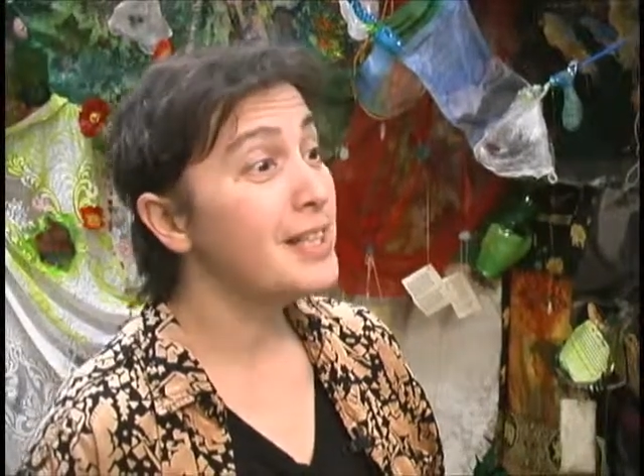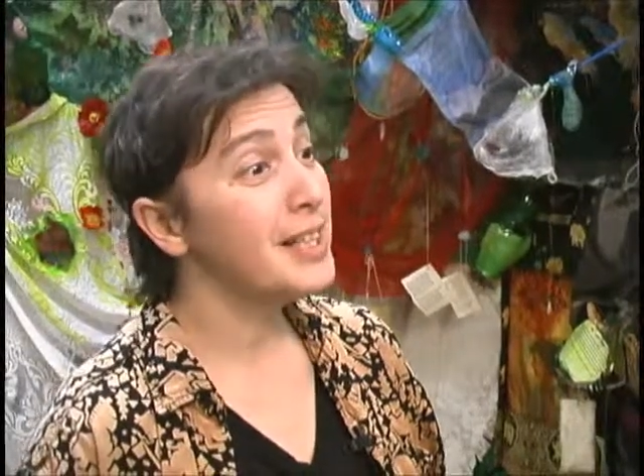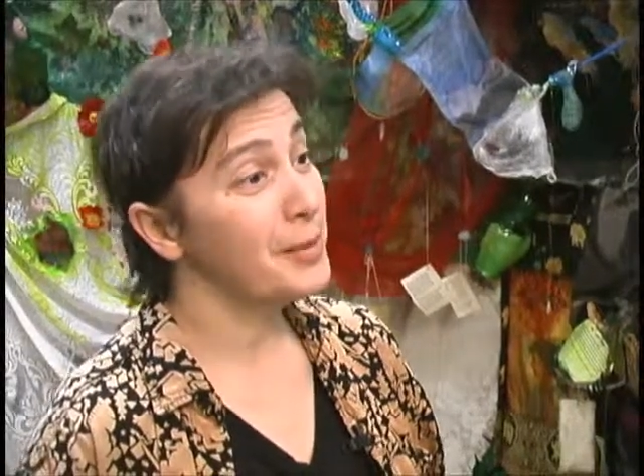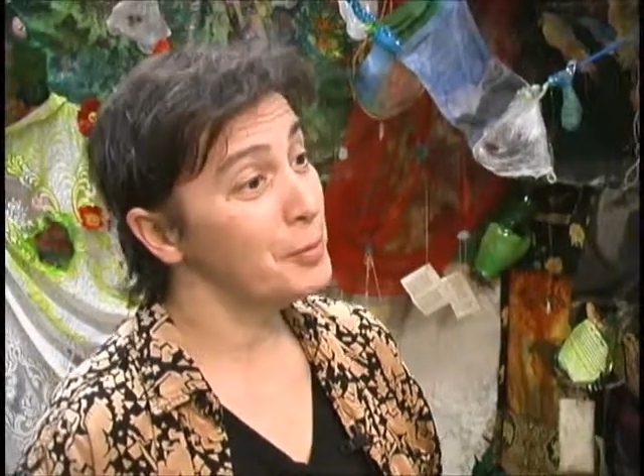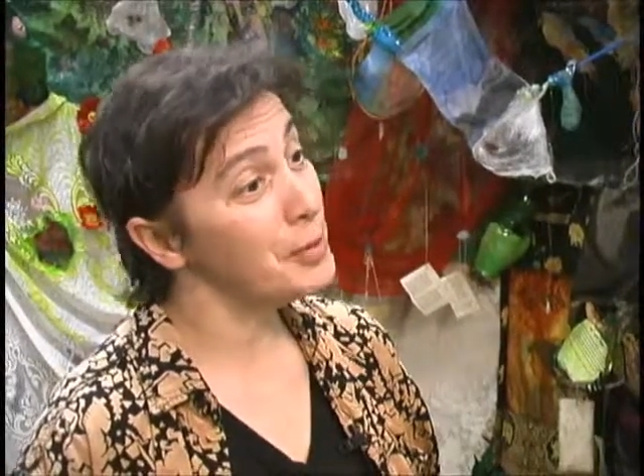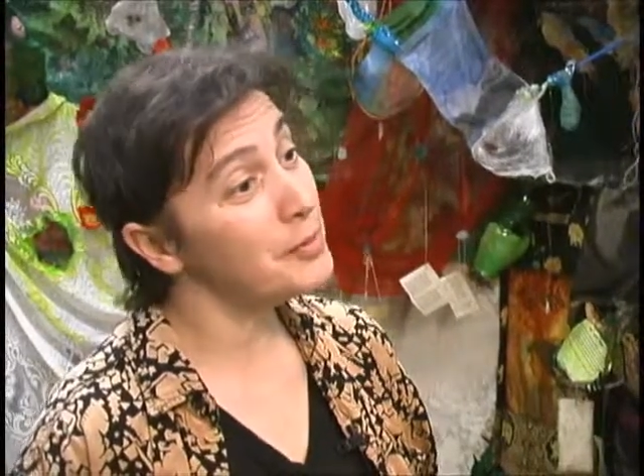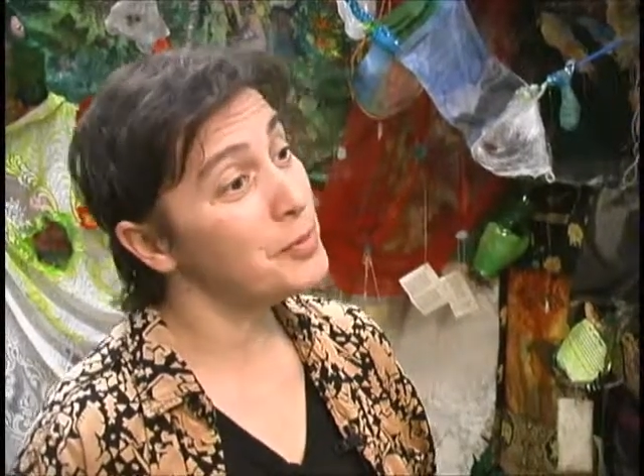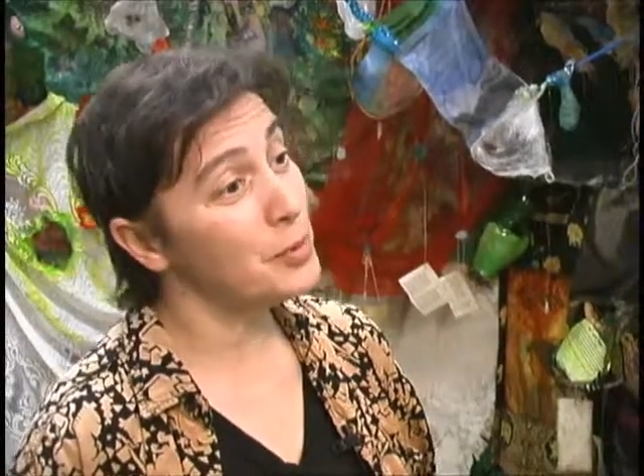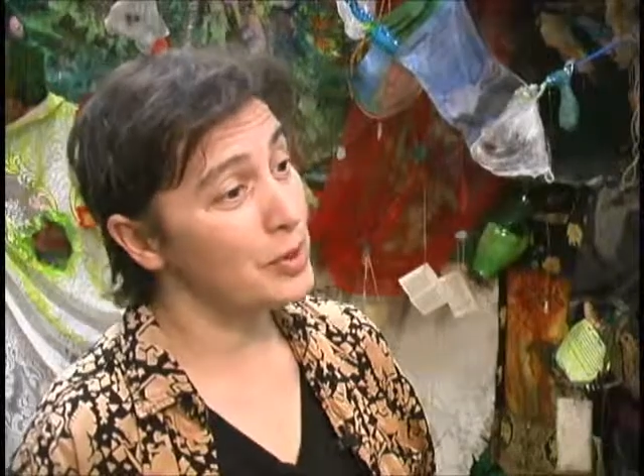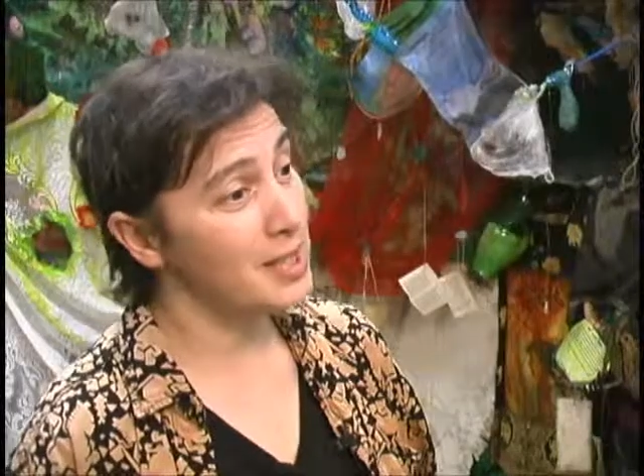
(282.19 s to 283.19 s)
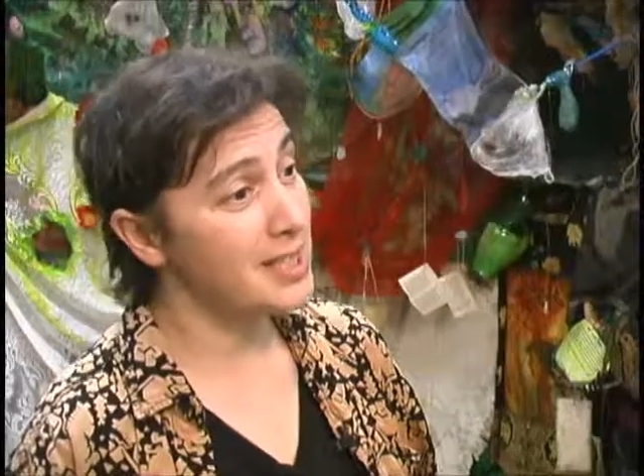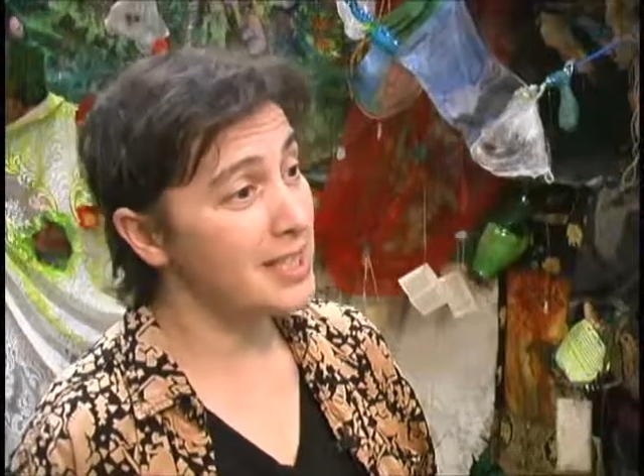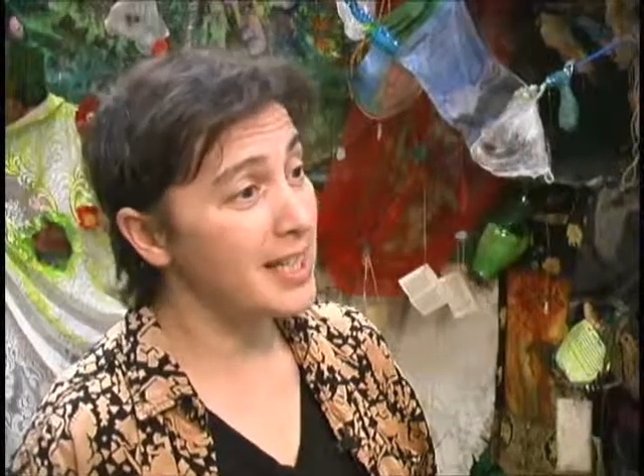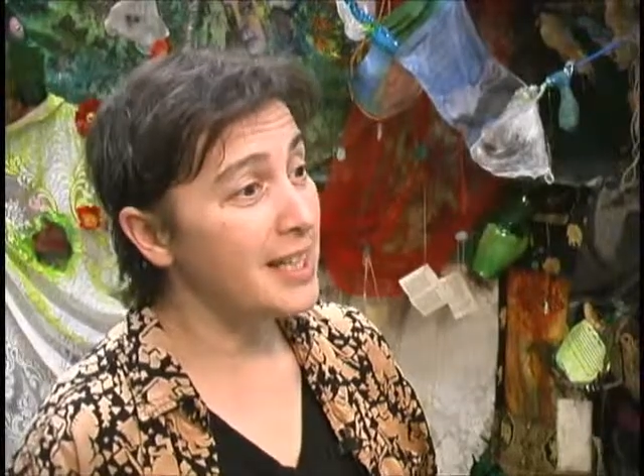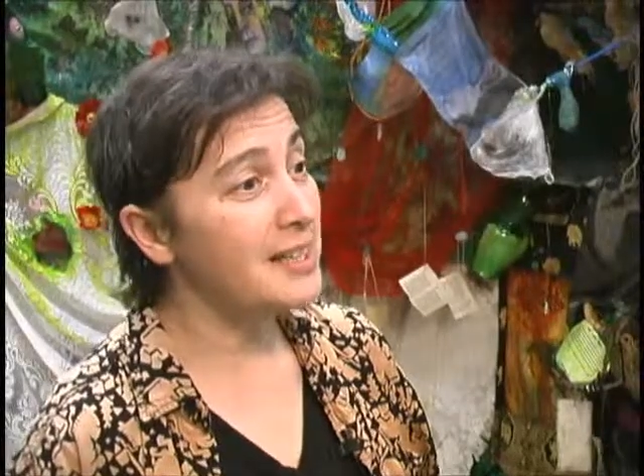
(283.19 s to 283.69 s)
I want them to
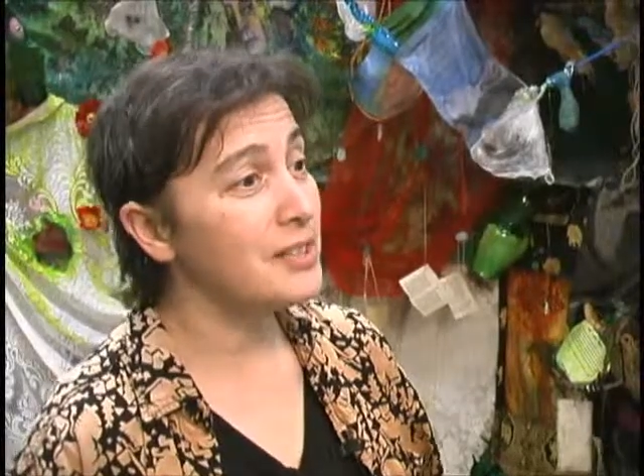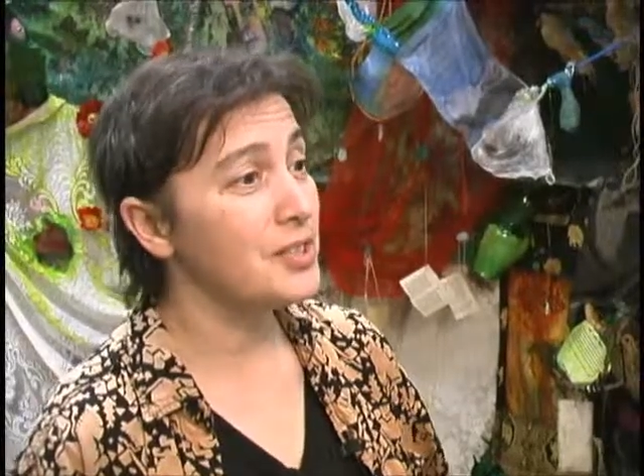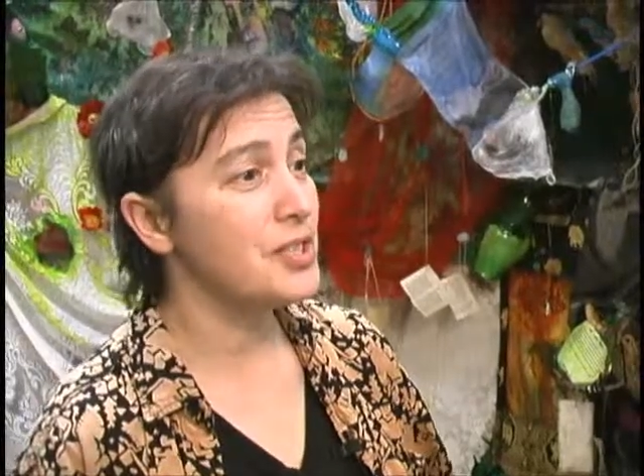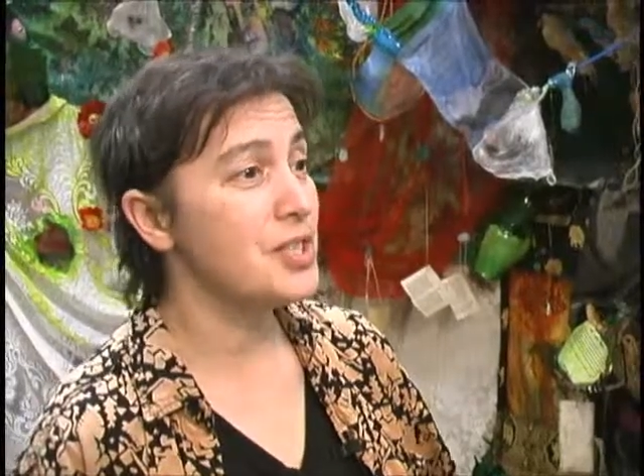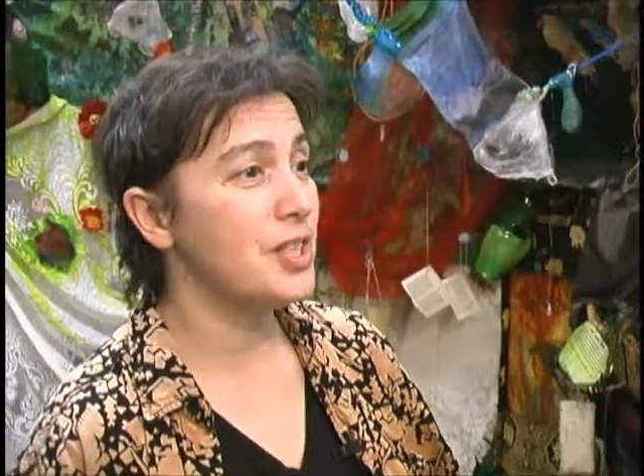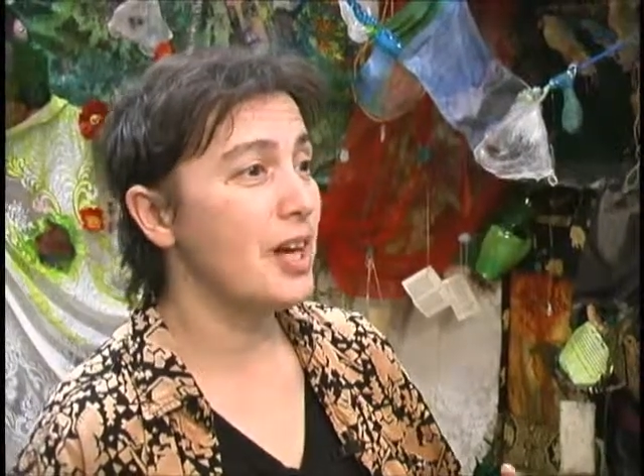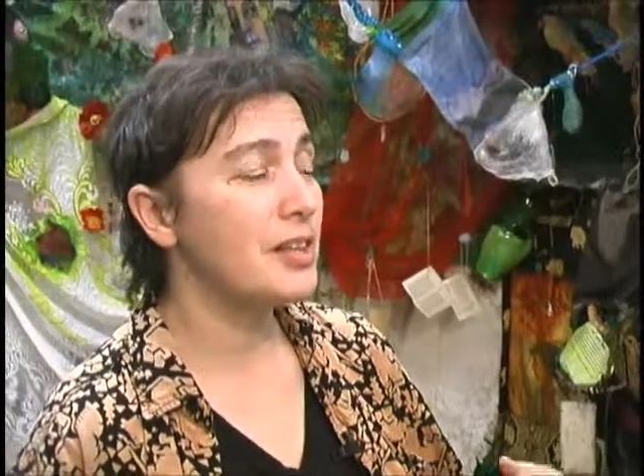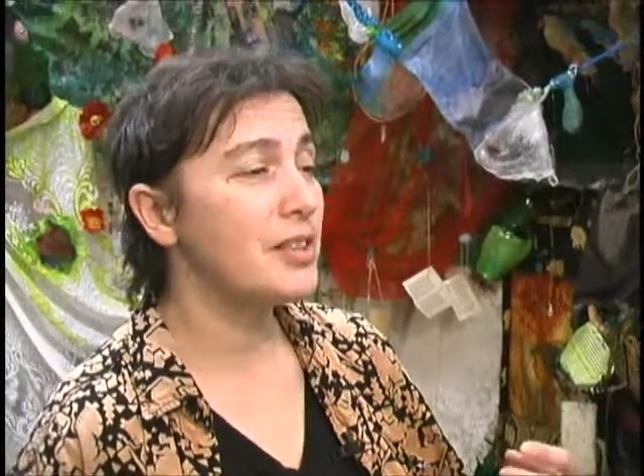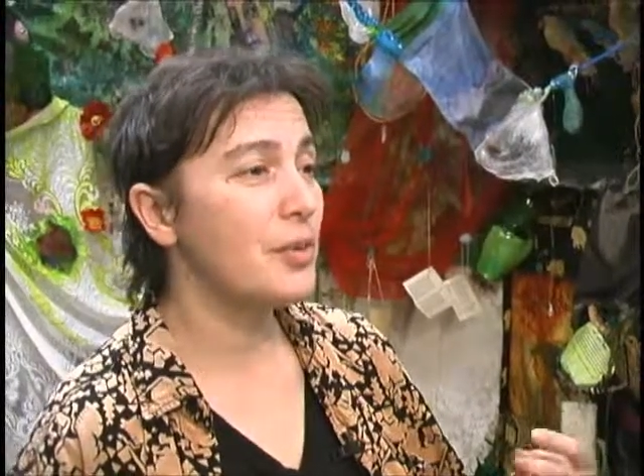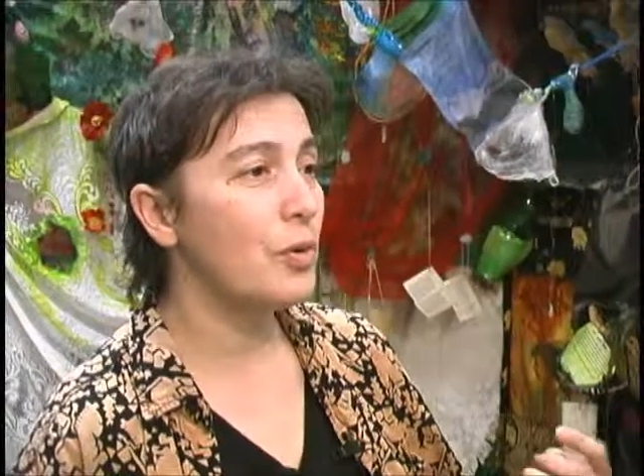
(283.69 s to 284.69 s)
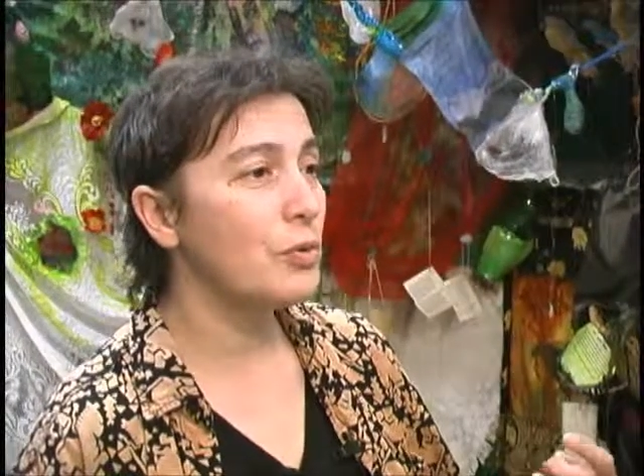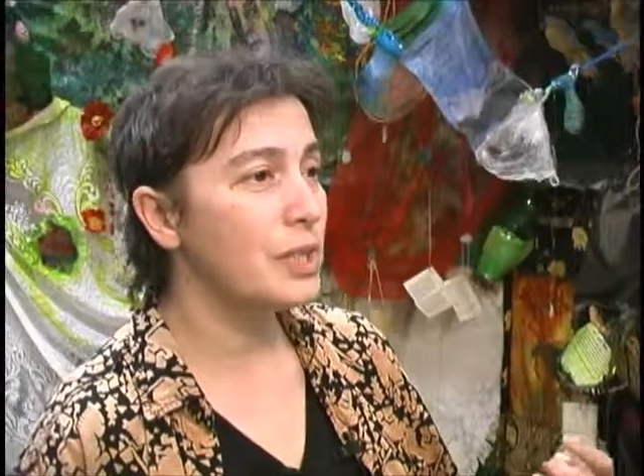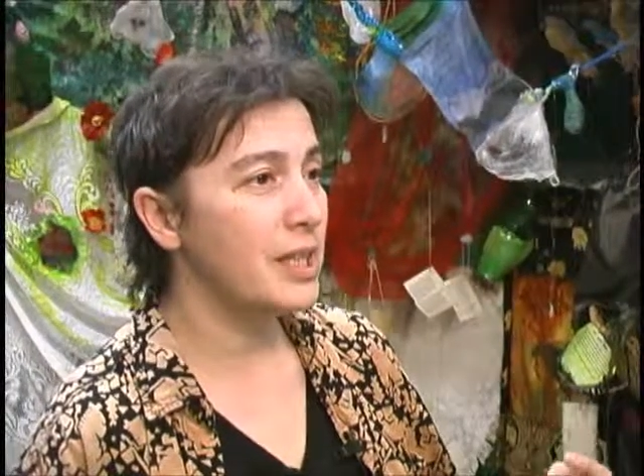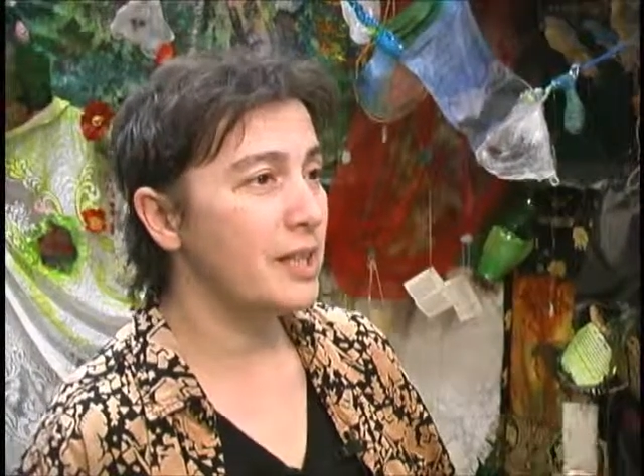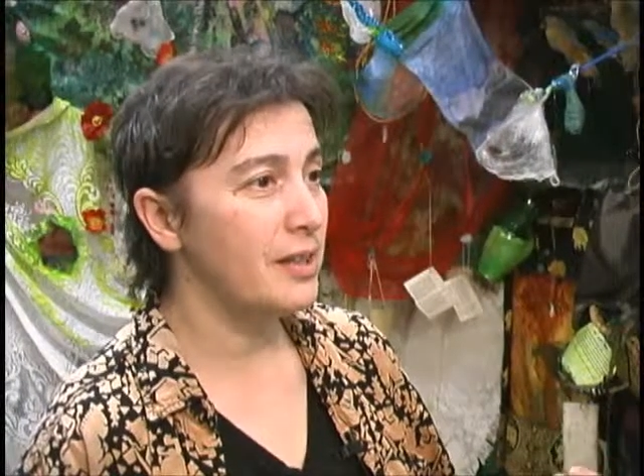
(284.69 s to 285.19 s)
understand there's not
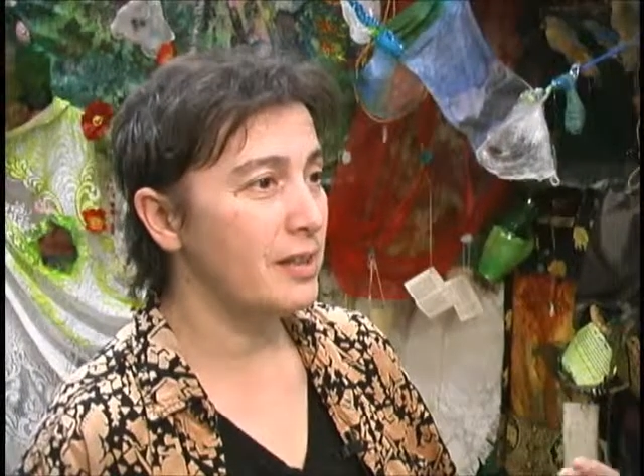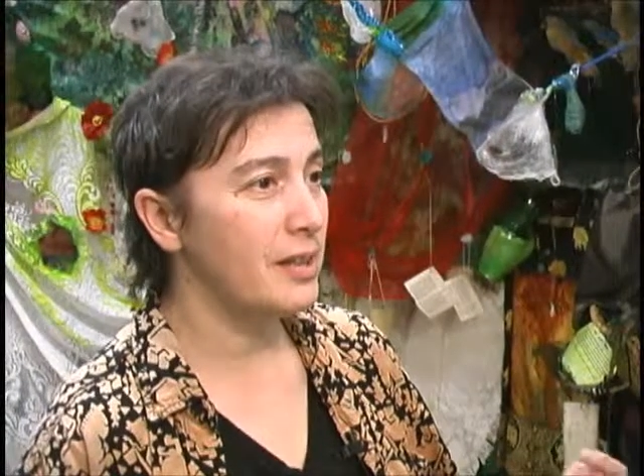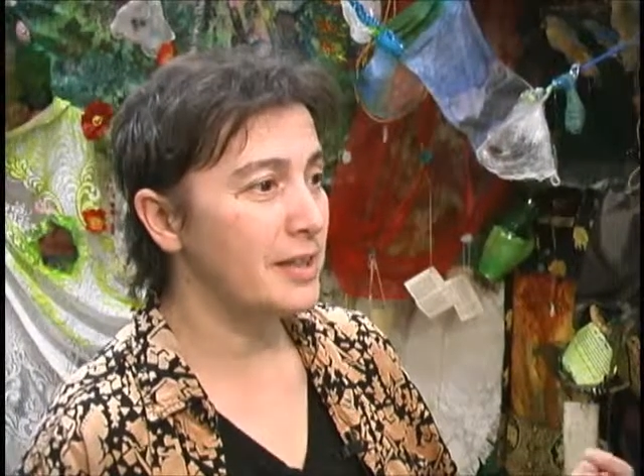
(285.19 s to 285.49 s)
only